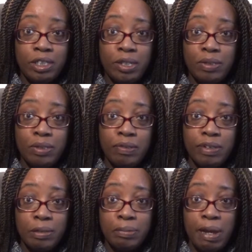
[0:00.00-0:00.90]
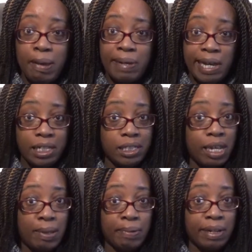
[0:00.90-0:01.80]
tutorials per week.
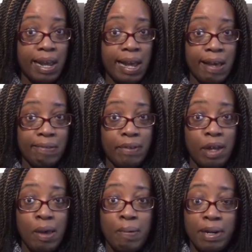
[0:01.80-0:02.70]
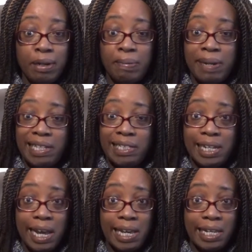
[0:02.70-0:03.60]
So we'll have one on a
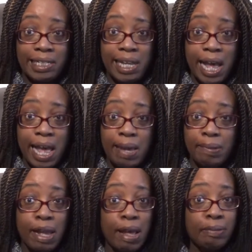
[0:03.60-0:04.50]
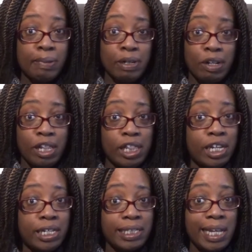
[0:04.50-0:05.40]
Monday is the aim, and one on a
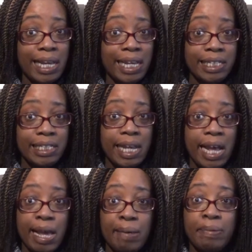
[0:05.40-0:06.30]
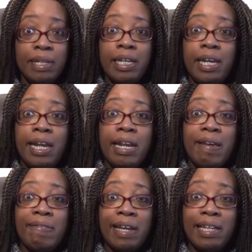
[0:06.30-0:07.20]
Thursday is the aim. Now
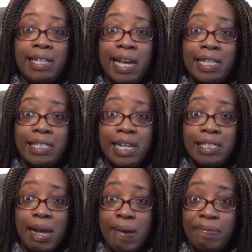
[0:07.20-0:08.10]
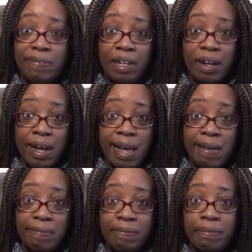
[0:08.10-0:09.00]
if I can get a set up for
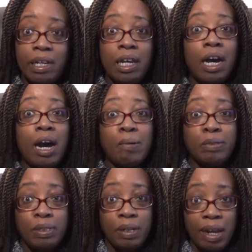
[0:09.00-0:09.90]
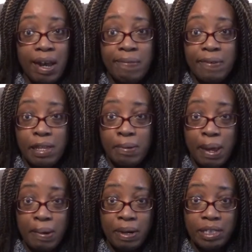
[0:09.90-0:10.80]
live, I will do live. At the
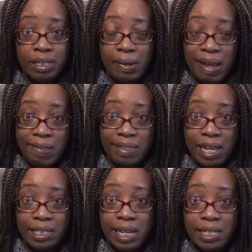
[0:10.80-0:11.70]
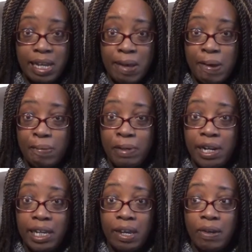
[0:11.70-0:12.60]
moment I don't have that set up, I'm
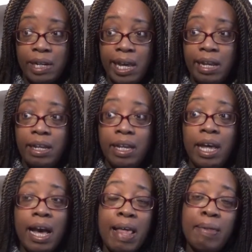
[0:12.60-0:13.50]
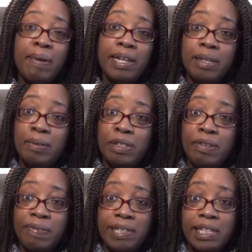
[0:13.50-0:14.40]
working on it. Otherwise I'll do
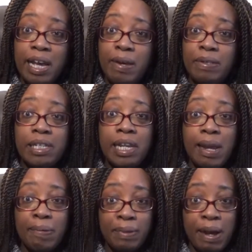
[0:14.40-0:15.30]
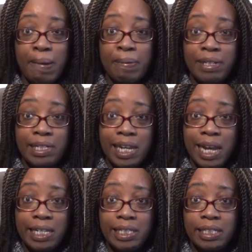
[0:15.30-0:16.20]
the videos and they will go up on the
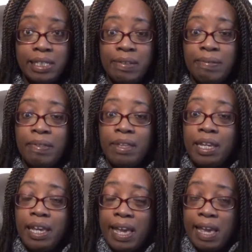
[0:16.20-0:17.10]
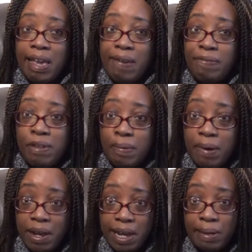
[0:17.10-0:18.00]
days. If you
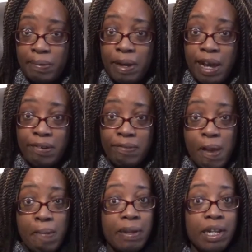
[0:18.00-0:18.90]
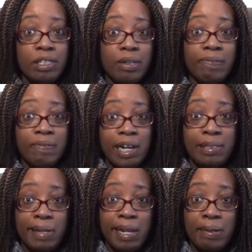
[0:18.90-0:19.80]
are in my group, and I do advise
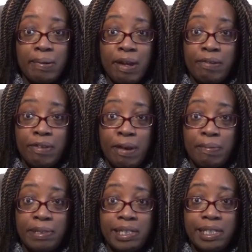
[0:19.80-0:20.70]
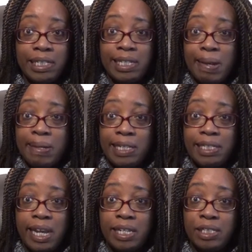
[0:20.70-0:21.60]
being in my group, which is the Stampin
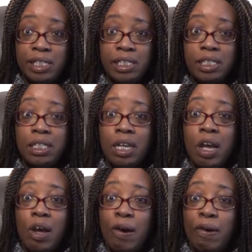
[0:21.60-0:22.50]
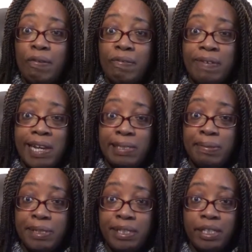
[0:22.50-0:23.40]
Stashes on
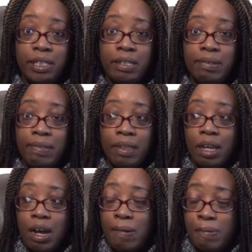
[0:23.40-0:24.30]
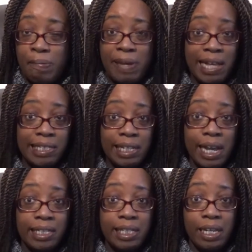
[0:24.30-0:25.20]
Facebook, I will be adding
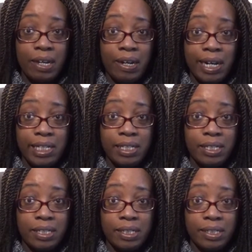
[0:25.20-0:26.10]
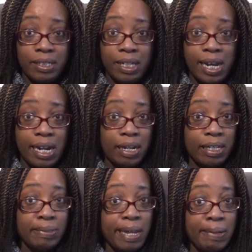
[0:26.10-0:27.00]
cutting guides, and I'll
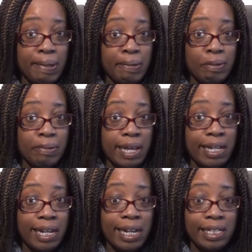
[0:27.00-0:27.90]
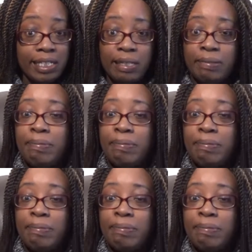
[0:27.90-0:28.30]
explain a bit more about that later.